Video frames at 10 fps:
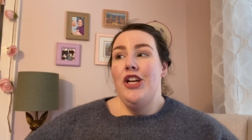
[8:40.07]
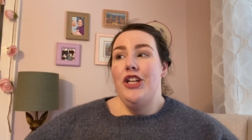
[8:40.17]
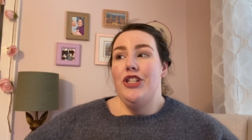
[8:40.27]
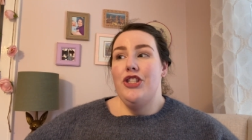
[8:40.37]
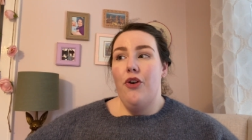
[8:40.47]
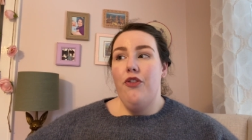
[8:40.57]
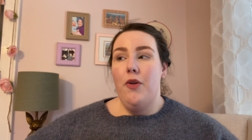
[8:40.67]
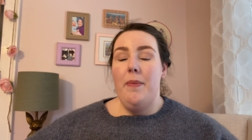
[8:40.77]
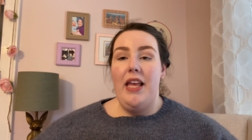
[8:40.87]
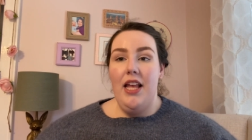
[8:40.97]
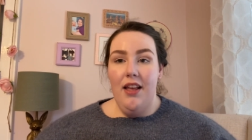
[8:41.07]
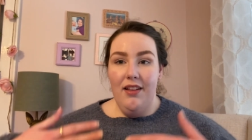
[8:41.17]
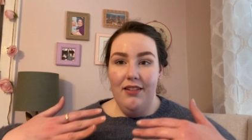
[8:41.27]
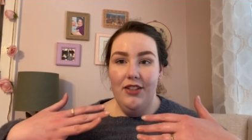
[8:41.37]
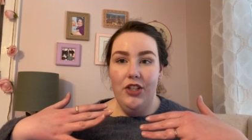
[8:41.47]
So for me,
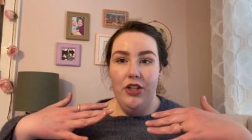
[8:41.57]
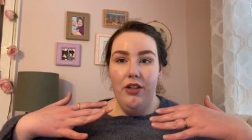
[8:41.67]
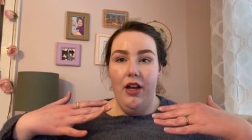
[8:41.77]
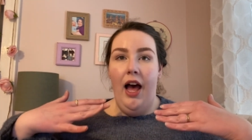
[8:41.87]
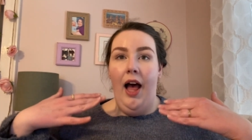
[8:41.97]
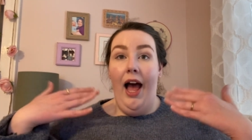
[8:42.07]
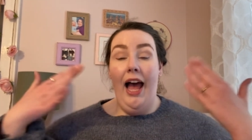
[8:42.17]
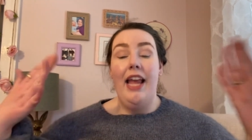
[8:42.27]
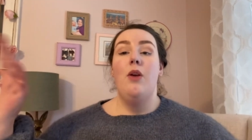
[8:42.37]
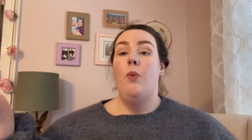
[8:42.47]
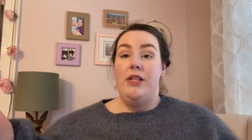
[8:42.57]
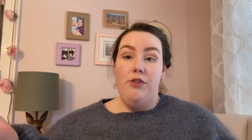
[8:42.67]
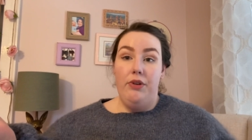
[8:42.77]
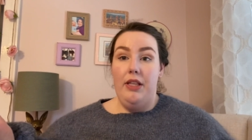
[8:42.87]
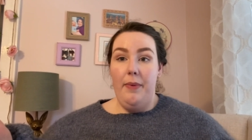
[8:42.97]
uh, height was a
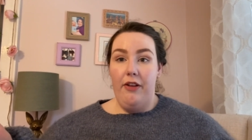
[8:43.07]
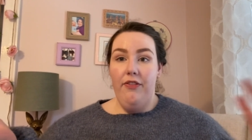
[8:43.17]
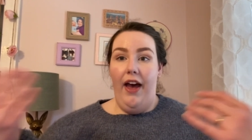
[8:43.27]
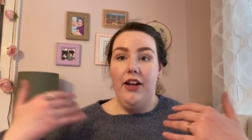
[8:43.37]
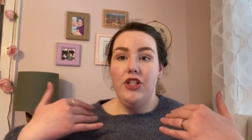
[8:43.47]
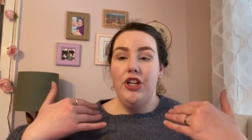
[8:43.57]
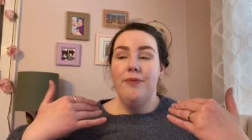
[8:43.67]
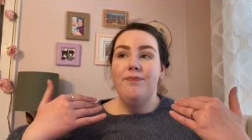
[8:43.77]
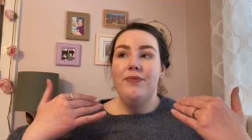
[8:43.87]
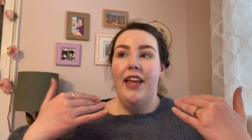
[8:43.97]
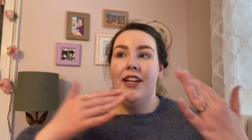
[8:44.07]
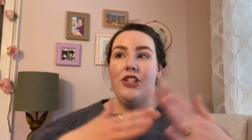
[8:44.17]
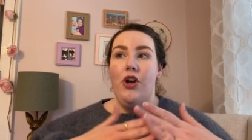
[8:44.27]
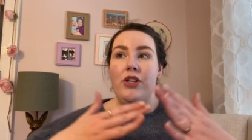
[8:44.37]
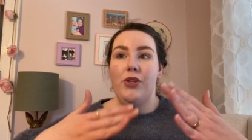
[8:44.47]
really big factor and it's
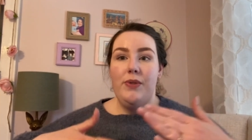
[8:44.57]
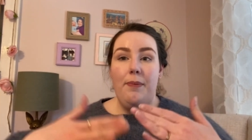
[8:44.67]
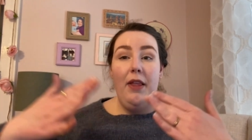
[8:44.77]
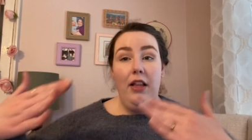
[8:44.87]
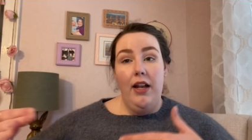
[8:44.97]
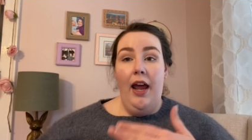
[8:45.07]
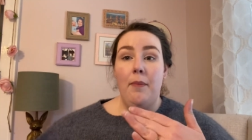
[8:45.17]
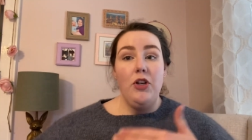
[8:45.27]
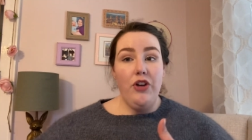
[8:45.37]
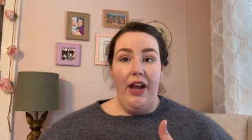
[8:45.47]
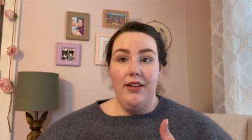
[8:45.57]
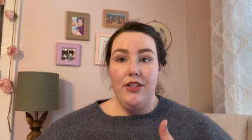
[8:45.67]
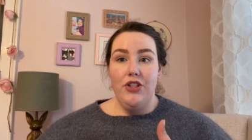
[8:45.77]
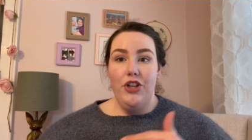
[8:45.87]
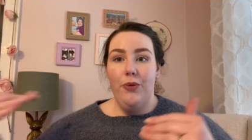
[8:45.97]
also something that I'm
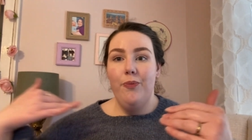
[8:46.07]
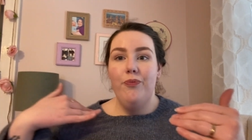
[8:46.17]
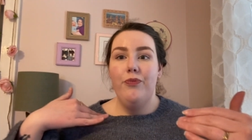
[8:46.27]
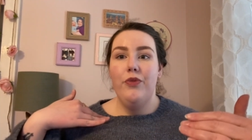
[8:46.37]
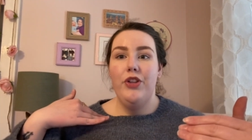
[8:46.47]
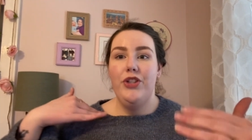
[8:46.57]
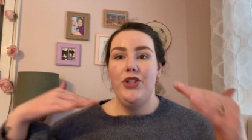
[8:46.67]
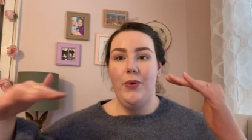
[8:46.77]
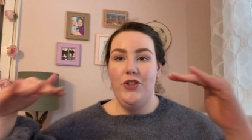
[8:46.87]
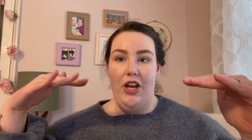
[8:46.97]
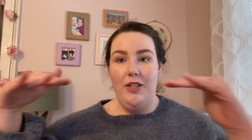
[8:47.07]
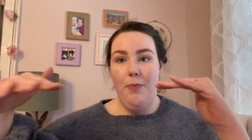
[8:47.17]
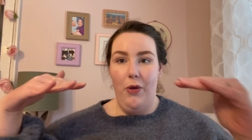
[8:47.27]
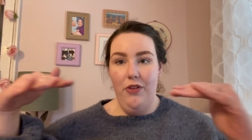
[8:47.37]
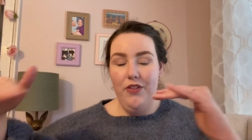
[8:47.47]
attracted to. So it checked
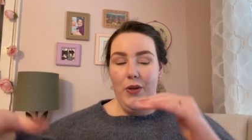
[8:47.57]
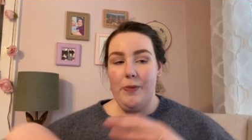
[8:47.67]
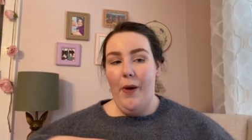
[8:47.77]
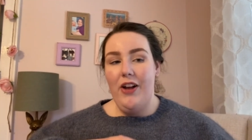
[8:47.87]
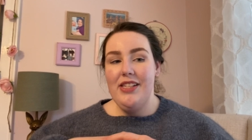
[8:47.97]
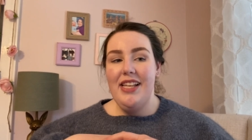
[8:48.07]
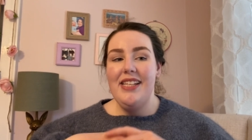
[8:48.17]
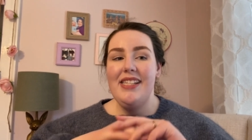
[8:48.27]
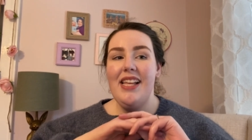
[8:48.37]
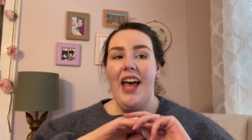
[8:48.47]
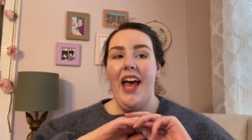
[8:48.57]
both of those boxes.